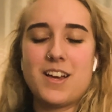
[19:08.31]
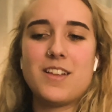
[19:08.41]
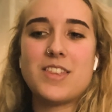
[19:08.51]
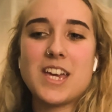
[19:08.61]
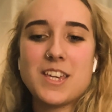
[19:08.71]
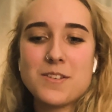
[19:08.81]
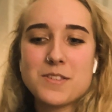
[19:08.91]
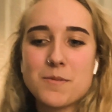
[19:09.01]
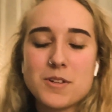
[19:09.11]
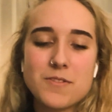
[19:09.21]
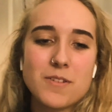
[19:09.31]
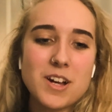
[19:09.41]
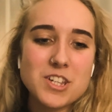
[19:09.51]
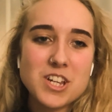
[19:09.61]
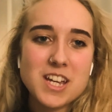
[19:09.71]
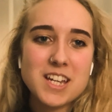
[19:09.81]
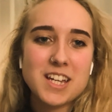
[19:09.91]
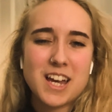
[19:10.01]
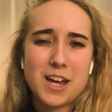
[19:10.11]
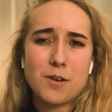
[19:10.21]
Thank you so much for watching.
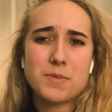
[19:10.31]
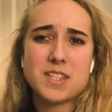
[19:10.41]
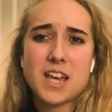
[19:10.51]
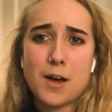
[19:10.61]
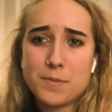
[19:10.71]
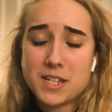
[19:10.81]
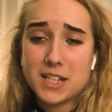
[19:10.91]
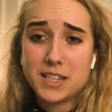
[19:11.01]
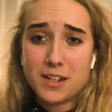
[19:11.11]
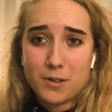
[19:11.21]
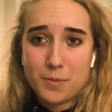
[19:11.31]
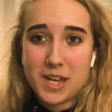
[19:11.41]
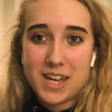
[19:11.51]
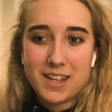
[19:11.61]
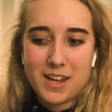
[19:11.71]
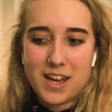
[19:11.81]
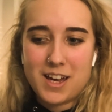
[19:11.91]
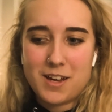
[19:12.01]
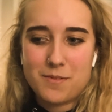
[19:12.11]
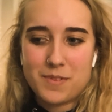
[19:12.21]
I hope this helped a little bit
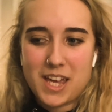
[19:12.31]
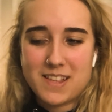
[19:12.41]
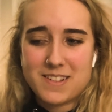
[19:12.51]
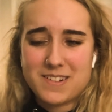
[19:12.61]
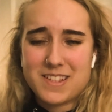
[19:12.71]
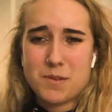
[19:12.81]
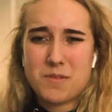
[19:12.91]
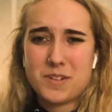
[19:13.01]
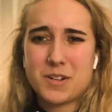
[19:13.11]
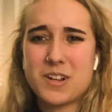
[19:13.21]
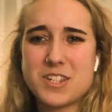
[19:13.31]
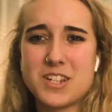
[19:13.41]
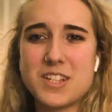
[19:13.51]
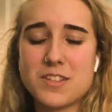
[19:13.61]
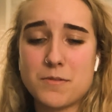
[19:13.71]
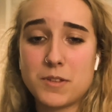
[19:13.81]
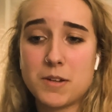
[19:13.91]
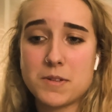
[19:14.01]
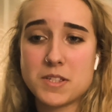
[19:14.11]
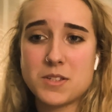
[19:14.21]
answer some of your questions. Hopefully it
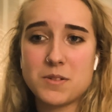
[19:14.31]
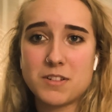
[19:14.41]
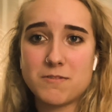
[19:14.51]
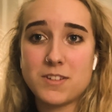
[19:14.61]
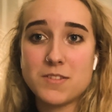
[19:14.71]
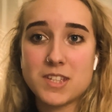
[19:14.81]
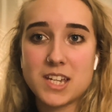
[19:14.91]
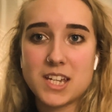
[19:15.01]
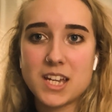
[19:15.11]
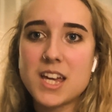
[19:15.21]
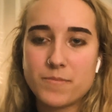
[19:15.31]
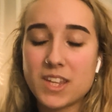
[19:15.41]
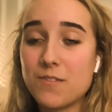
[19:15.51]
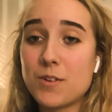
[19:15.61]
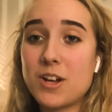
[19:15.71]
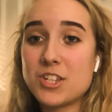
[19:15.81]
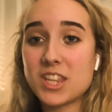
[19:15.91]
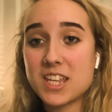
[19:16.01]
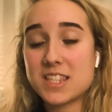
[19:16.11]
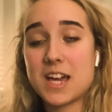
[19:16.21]
wasn't too confusing. If you're watching
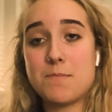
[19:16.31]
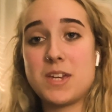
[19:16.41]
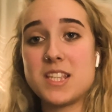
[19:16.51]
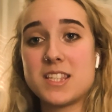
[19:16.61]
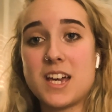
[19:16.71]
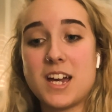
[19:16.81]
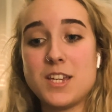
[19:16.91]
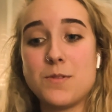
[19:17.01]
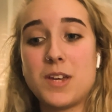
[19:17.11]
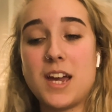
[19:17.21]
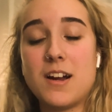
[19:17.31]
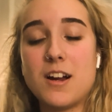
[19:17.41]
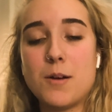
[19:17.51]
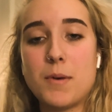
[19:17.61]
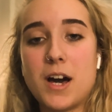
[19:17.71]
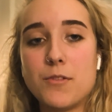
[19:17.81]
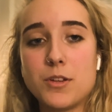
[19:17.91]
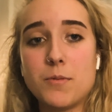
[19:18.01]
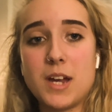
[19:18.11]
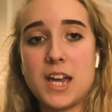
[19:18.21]
this, that means that you care about the
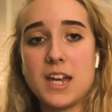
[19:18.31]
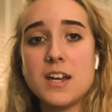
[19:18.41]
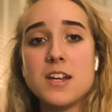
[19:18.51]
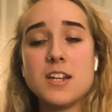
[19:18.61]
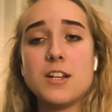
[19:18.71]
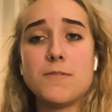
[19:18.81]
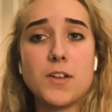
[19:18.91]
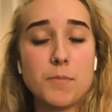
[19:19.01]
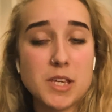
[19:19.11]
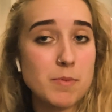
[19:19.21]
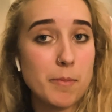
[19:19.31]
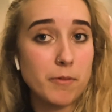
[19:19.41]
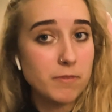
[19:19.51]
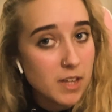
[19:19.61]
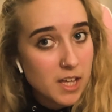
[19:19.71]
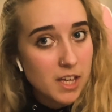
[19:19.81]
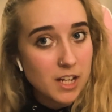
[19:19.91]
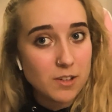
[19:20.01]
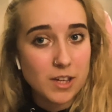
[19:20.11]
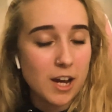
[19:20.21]
way your film makes people feel,
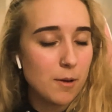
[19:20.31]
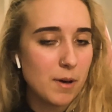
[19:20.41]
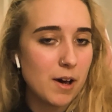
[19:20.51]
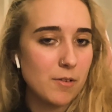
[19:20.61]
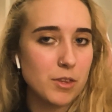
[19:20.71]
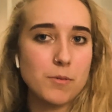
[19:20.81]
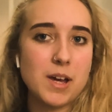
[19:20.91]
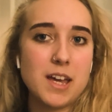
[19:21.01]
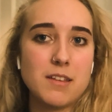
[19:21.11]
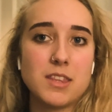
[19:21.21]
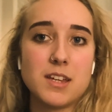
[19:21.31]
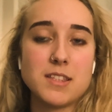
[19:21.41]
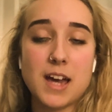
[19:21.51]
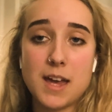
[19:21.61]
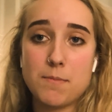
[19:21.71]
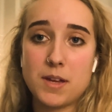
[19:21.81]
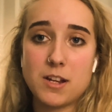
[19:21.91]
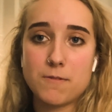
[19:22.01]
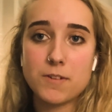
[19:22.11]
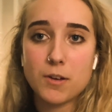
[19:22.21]
and you care about the way the type in
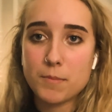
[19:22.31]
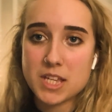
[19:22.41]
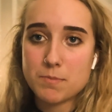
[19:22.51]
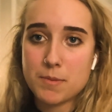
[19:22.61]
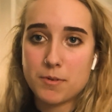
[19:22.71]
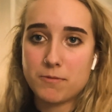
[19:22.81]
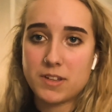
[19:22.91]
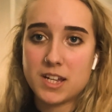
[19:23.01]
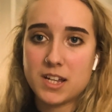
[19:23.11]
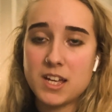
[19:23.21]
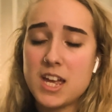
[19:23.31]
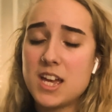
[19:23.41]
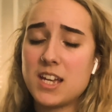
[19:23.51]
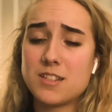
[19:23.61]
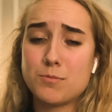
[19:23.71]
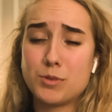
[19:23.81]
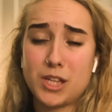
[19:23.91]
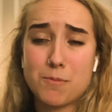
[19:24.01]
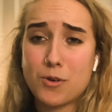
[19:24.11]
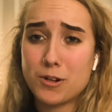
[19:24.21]
your film makes people feel. It's a really
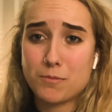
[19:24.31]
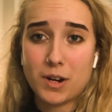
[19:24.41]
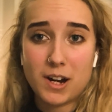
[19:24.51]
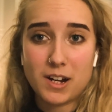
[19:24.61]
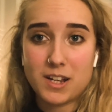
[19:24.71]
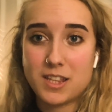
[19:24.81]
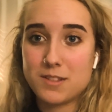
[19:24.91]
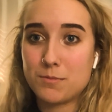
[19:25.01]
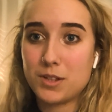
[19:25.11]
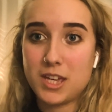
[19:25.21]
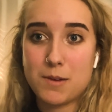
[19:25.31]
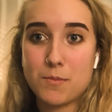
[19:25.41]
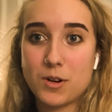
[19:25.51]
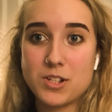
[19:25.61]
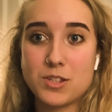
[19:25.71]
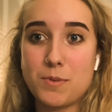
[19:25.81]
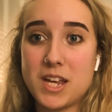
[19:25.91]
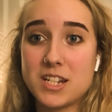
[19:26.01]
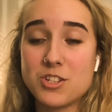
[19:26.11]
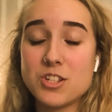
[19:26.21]
important part. It's really important to pay
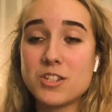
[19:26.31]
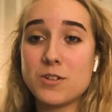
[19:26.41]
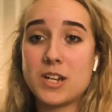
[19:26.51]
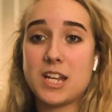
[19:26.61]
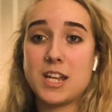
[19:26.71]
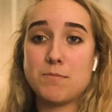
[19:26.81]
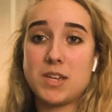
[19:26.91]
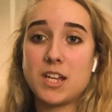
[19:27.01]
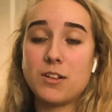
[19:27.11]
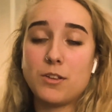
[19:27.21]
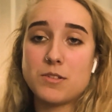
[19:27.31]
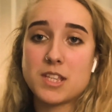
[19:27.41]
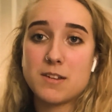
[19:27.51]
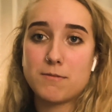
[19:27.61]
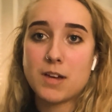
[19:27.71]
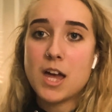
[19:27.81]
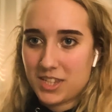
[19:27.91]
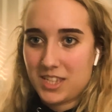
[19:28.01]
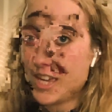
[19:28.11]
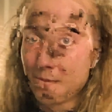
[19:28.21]
attention to it and be inclusive.
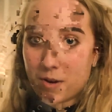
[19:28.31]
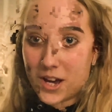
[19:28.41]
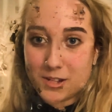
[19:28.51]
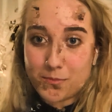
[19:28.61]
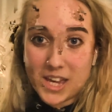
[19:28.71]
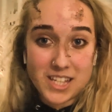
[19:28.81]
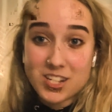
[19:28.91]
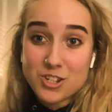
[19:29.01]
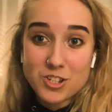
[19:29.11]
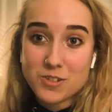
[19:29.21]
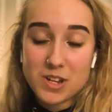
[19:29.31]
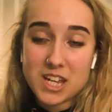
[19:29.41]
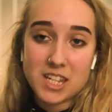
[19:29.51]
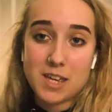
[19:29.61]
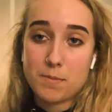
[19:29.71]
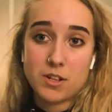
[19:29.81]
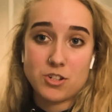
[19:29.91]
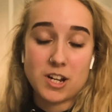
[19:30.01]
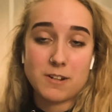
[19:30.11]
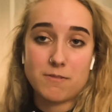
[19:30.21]
Keep on paying attention to it. Keep on
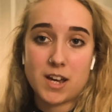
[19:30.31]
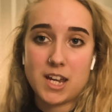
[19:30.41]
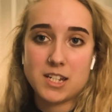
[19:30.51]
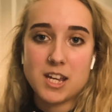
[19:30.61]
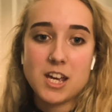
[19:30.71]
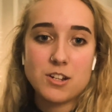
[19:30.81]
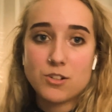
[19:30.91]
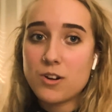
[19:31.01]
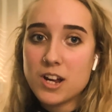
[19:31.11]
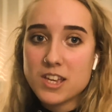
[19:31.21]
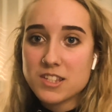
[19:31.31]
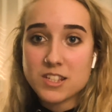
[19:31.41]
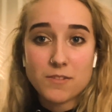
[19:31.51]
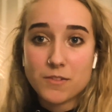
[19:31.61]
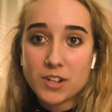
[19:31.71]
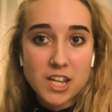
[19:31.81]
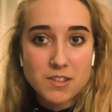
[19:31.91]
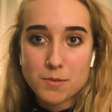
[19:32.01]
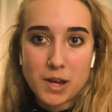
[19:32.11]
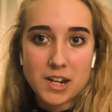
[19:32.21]
trying to find tutorials and different videos
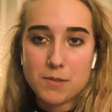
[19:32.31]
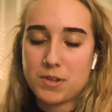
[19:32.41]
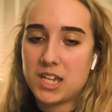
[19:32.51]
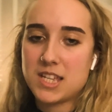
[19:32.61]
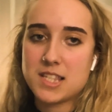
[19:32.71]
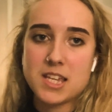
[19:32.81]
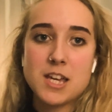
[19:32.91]
about it, because